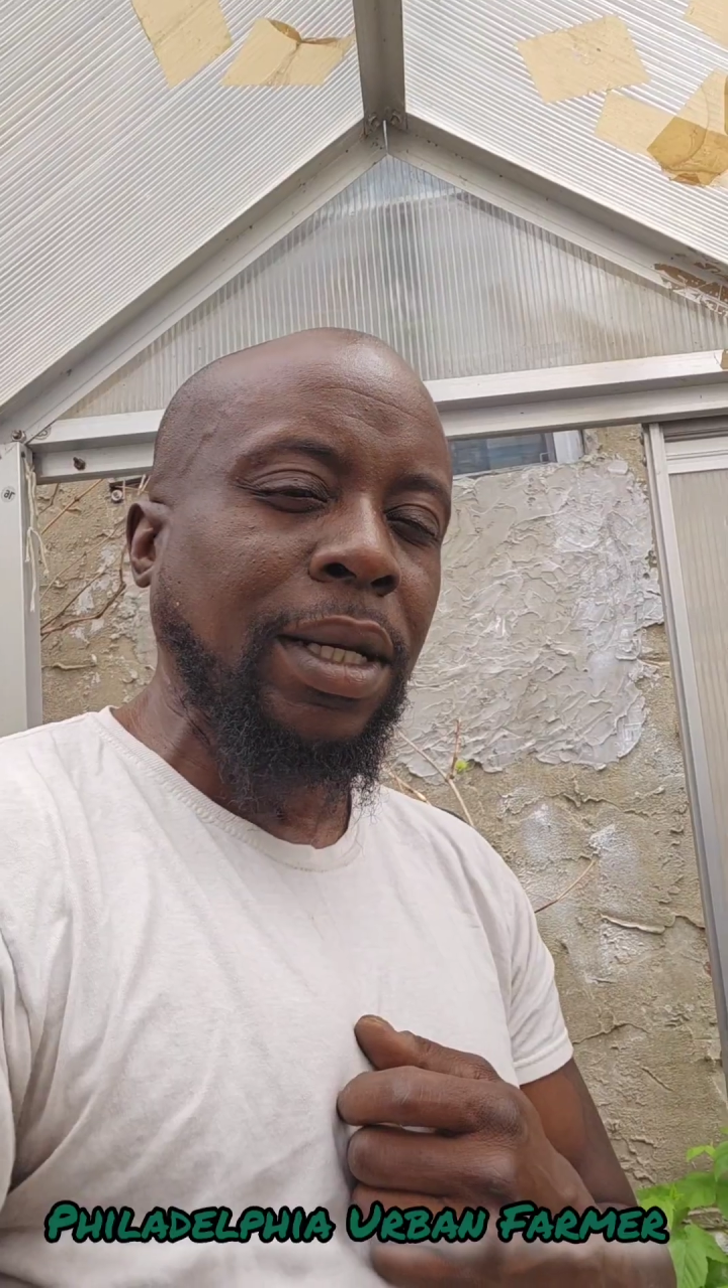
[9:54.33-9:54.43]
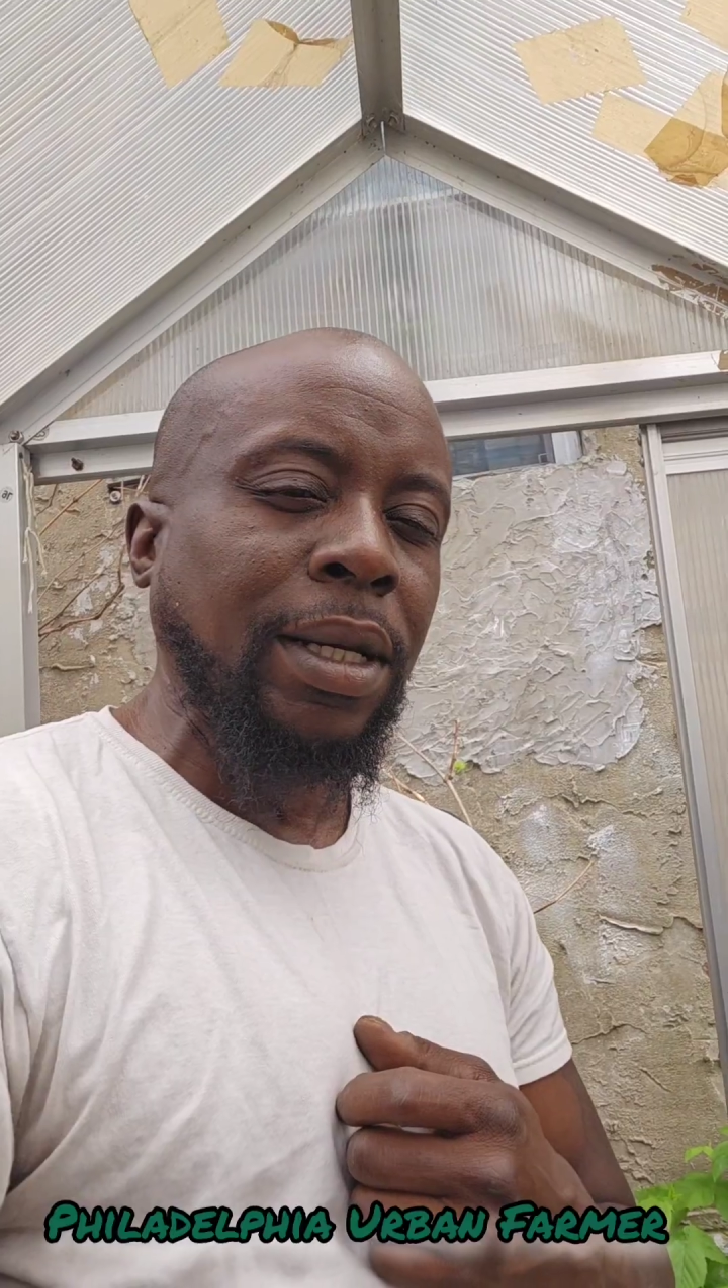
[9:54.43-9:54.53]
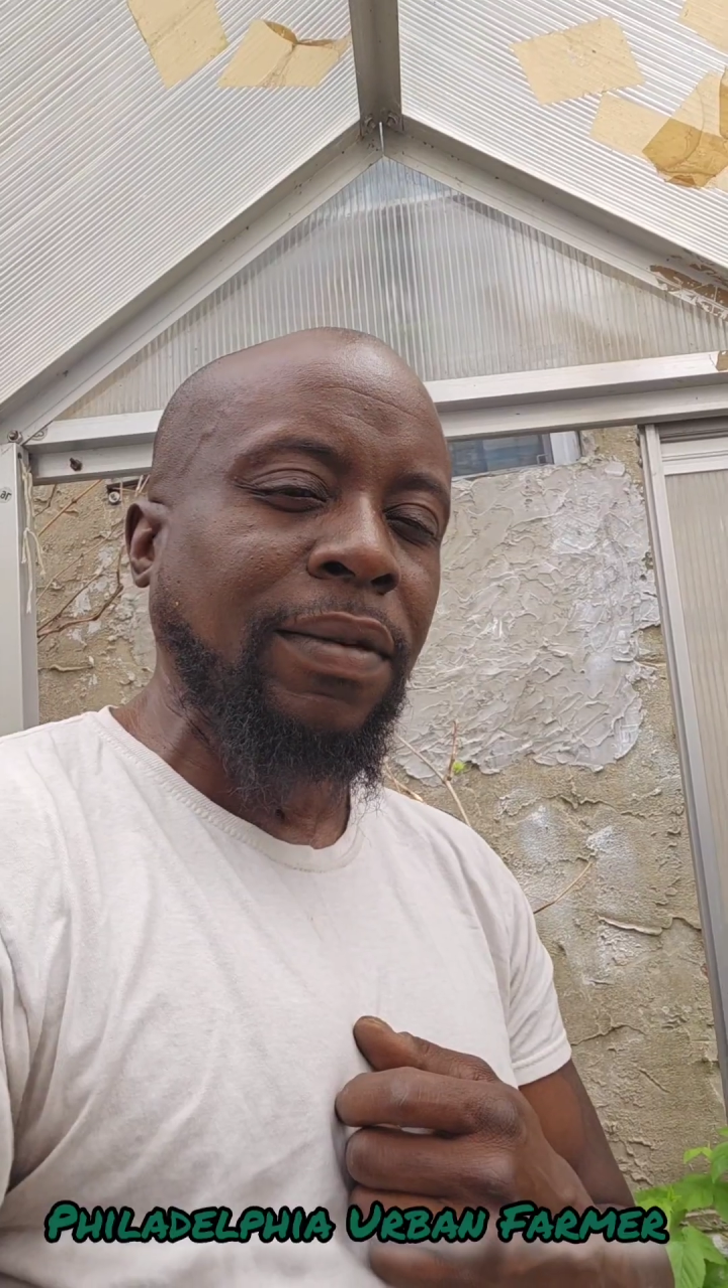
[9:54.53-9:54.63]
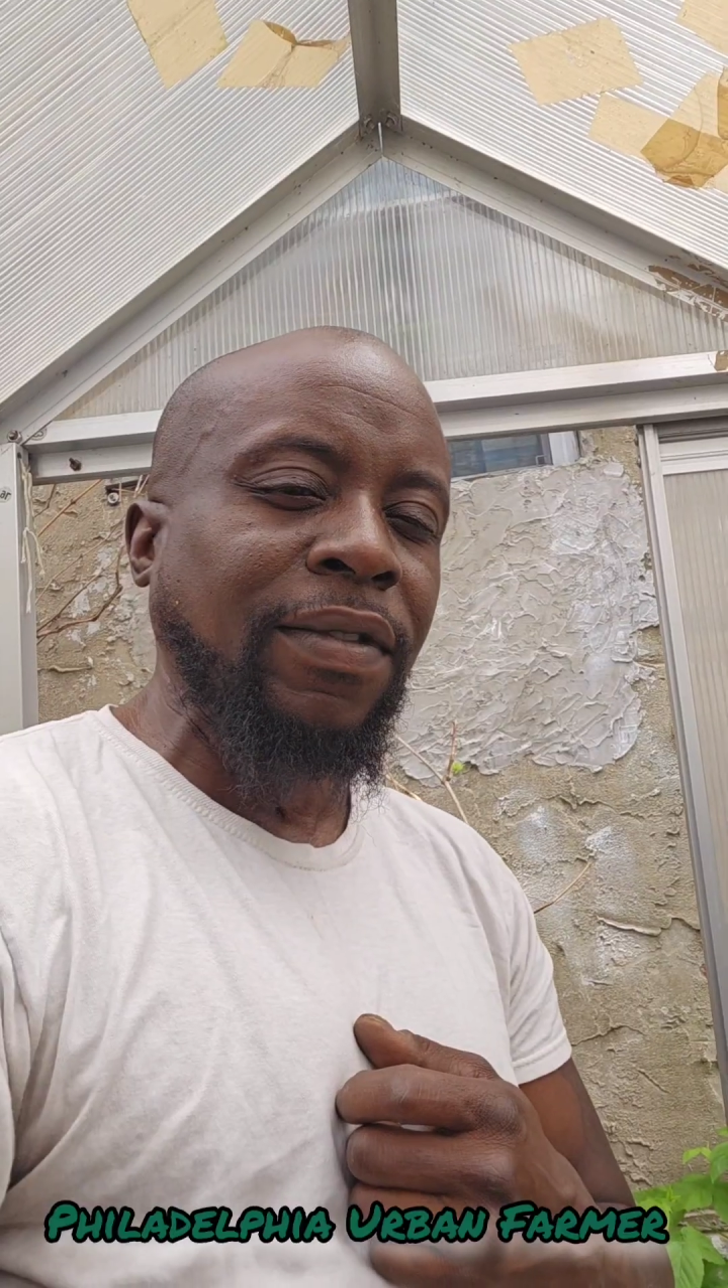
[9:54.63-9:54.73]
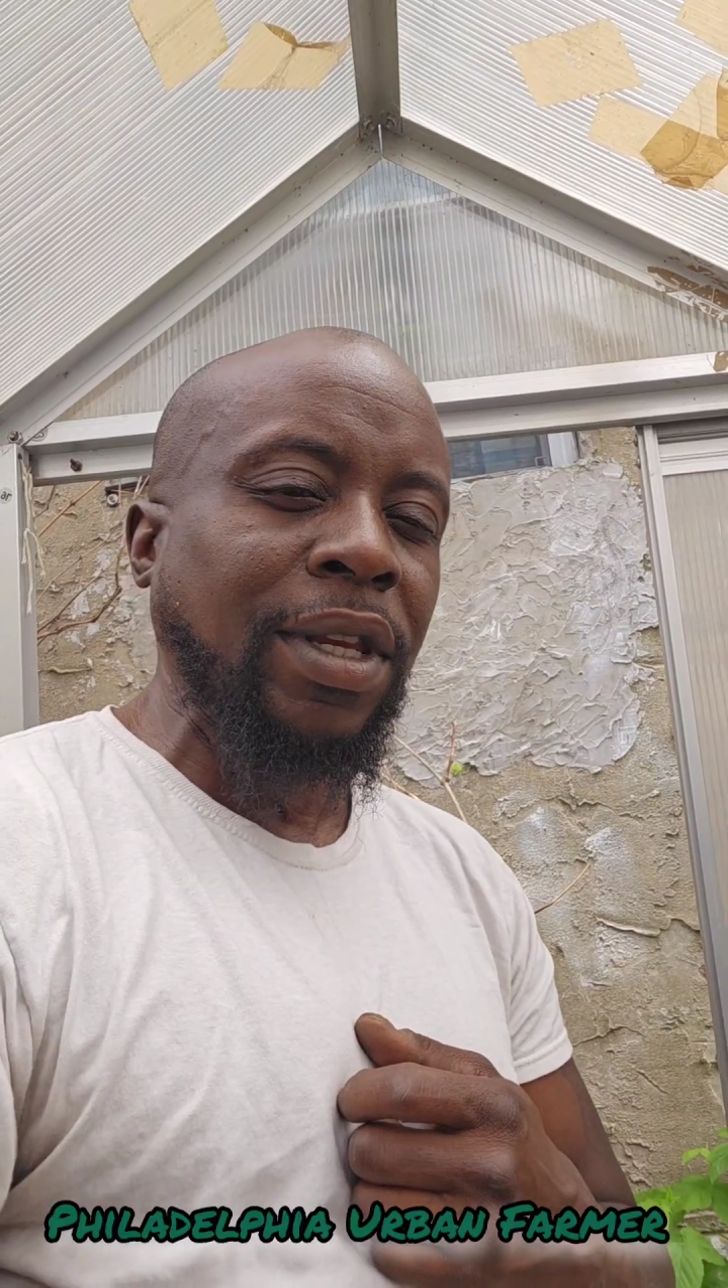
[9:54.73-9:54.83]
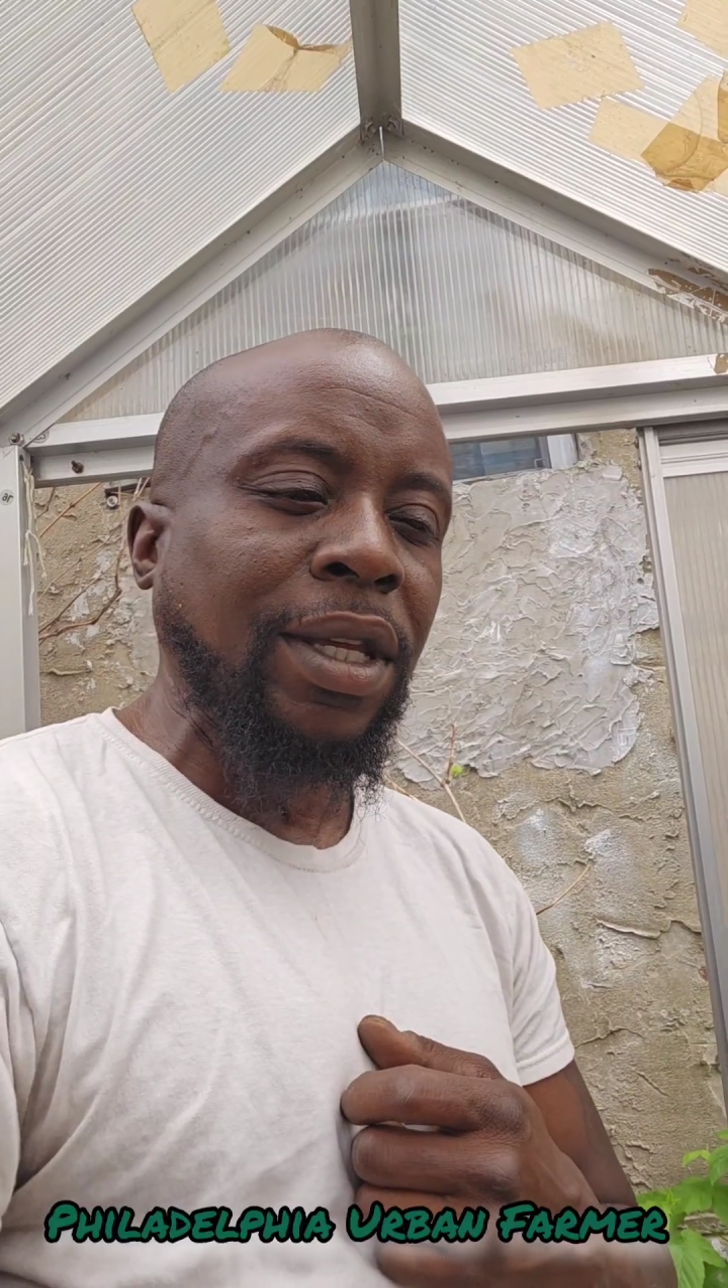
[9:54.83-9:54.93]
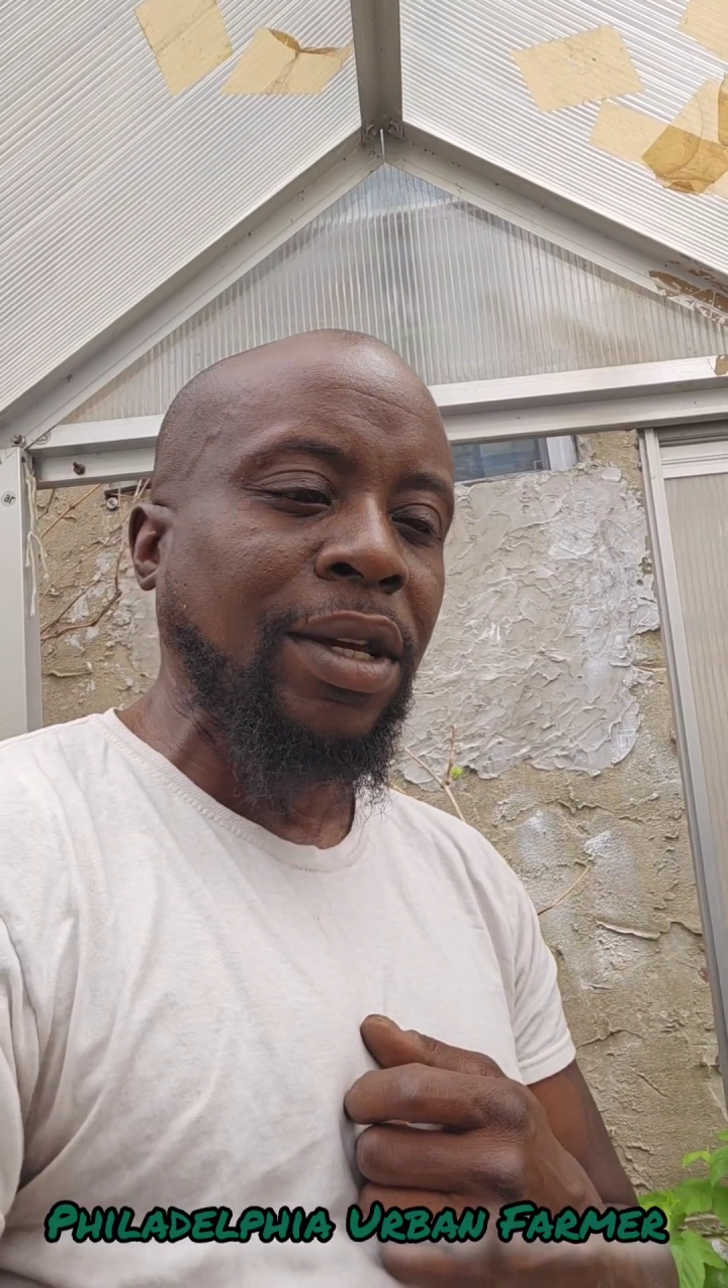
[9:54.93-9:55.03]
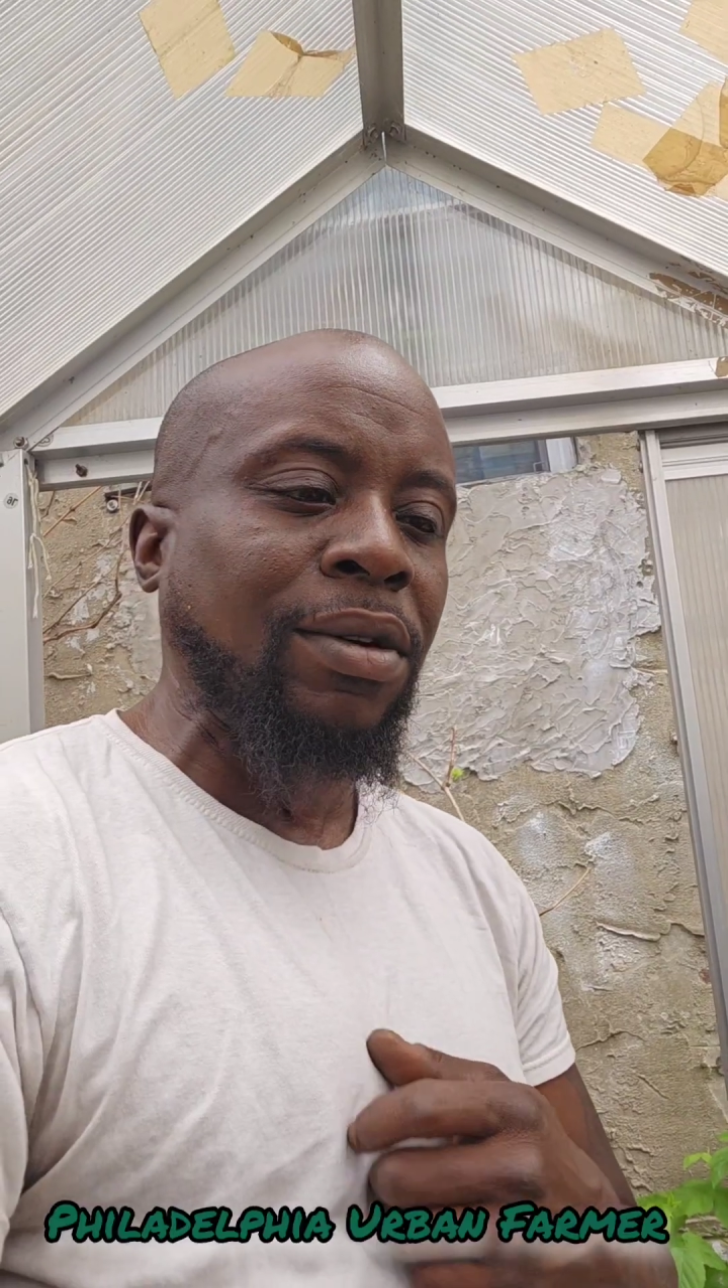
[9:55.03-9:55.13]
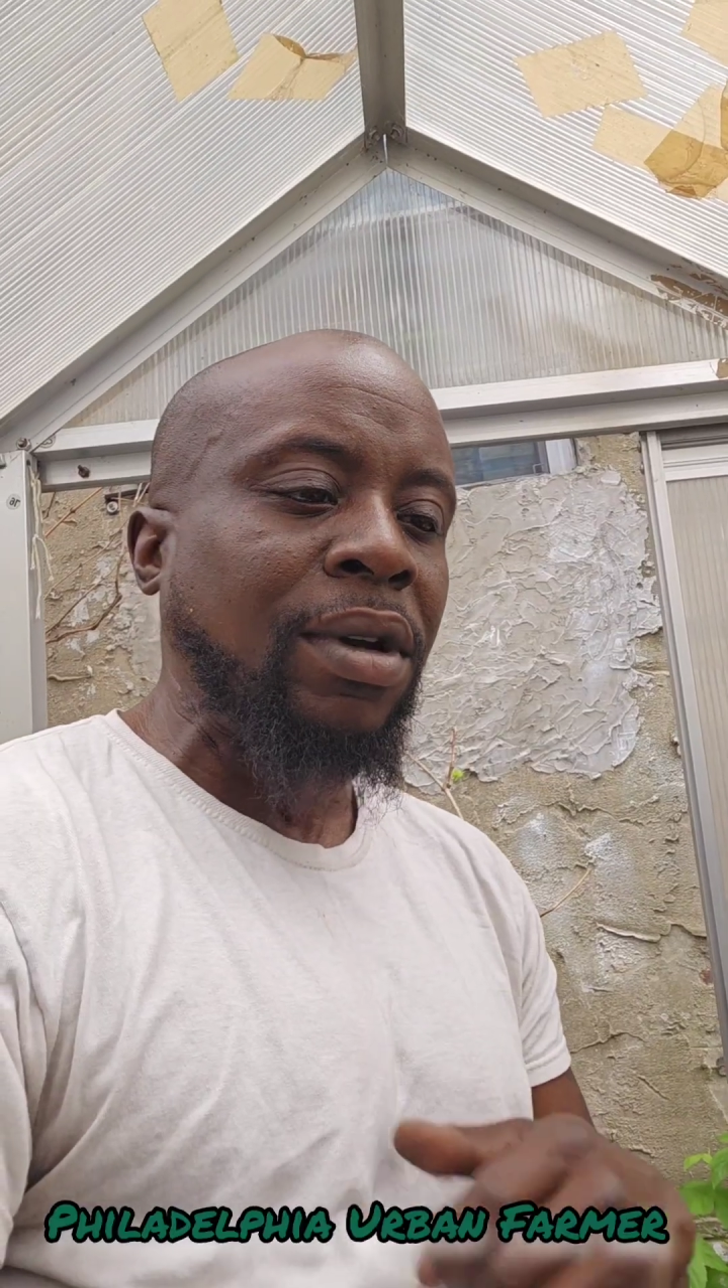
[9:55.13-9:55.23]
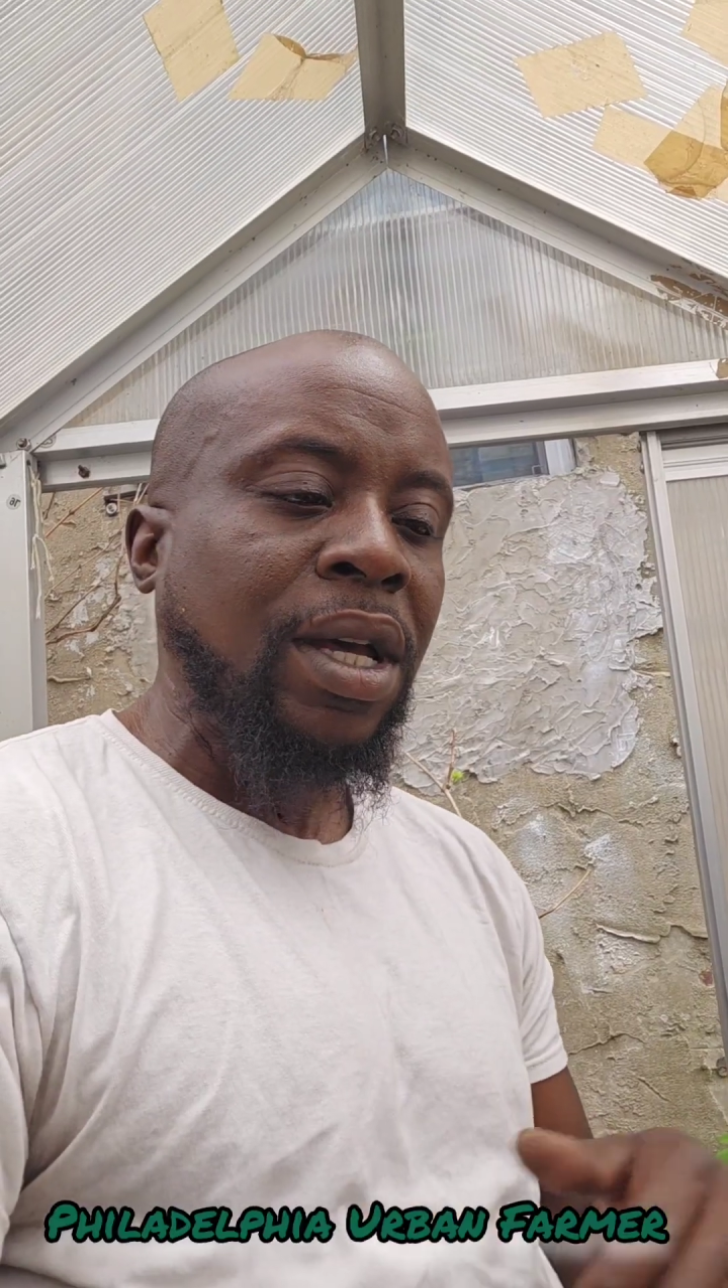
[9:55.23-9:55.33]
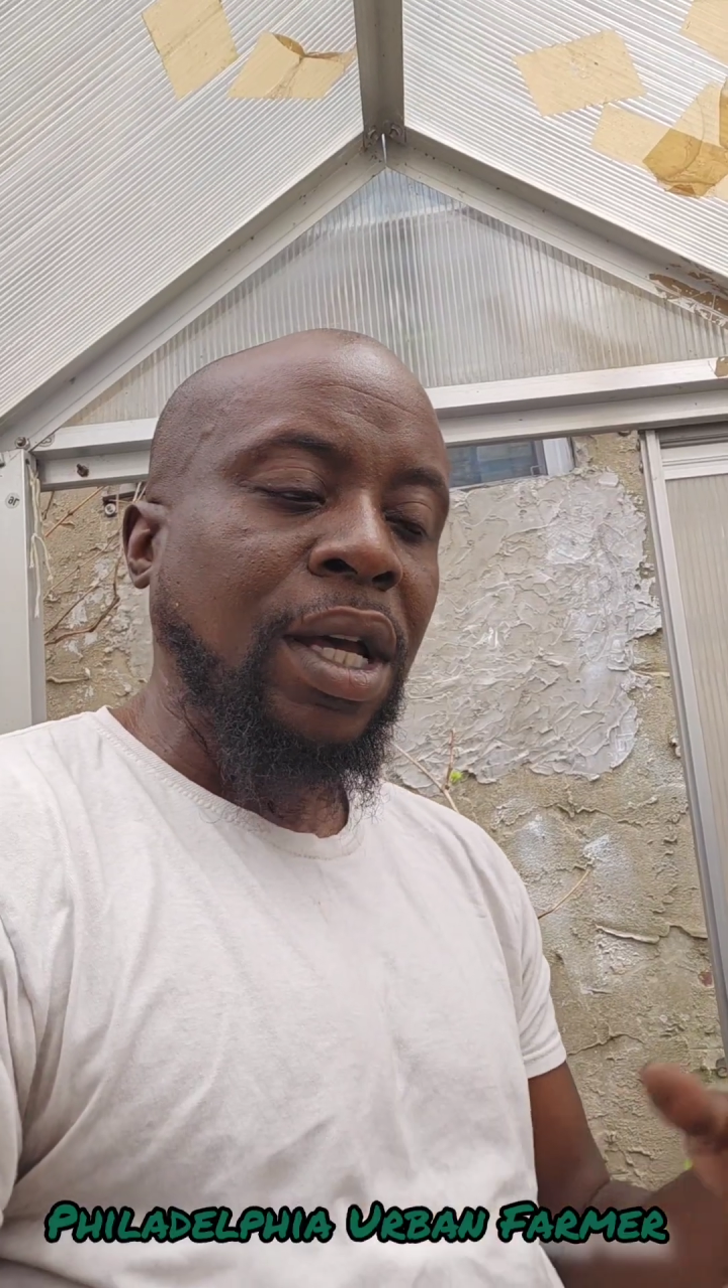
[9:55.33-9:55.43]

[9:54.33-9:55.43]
of the video?